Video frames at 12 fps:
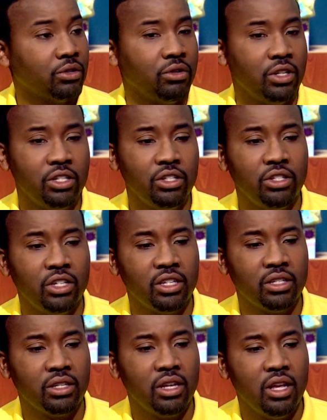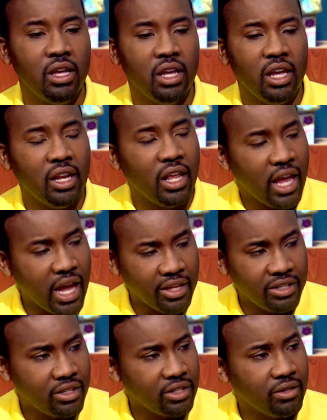So this is just
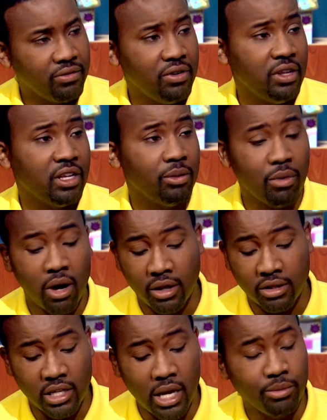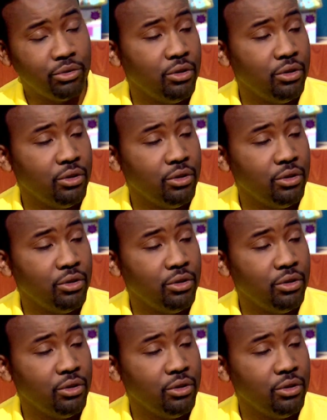enhances the feeding and bonding time.